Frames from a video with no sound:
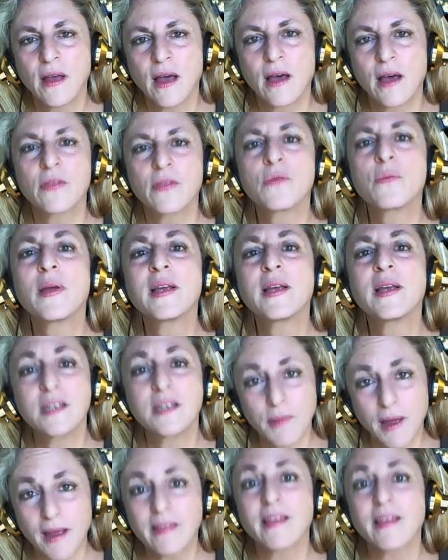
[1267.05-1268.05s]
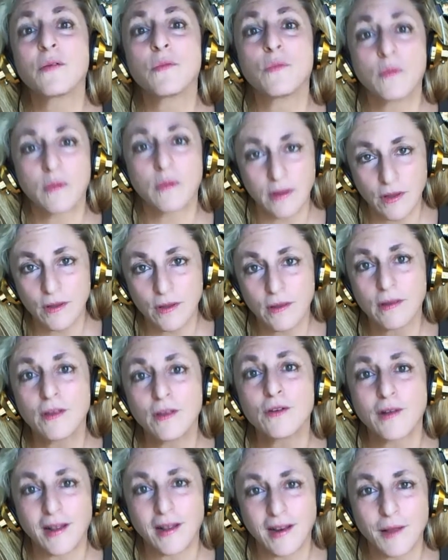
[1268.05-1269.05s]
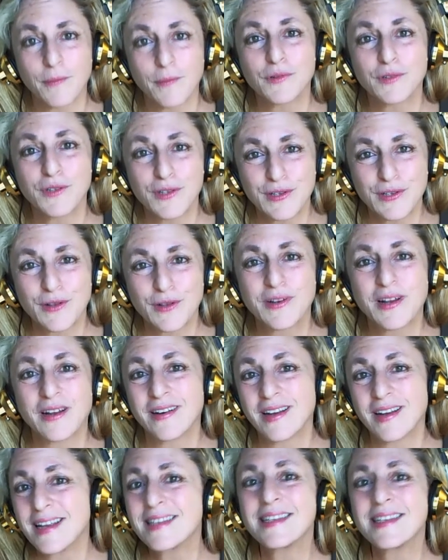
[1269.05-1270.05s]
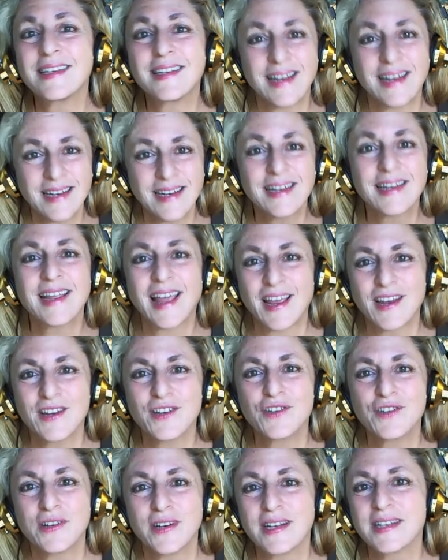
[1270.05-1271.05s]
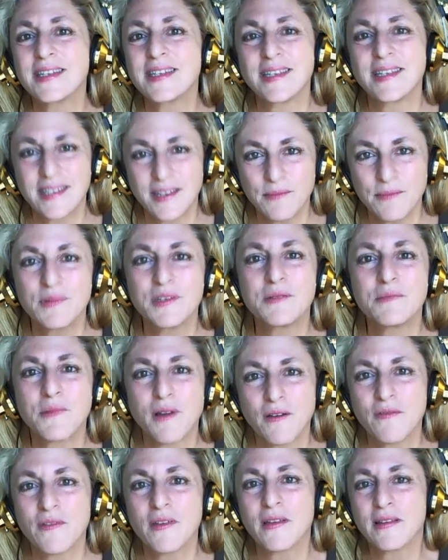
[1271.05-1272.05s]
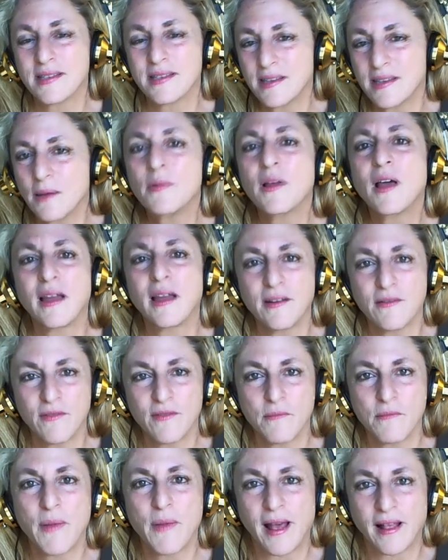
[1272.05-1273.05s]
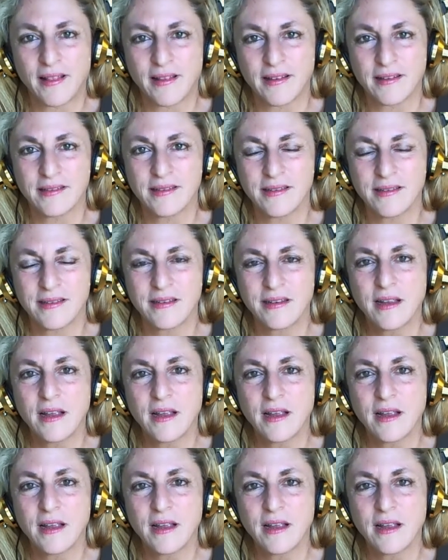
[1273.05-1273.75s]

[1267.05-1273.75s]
the racing mind that you're not able to slow down is an indication, it's a symptom of some kind of imbalance.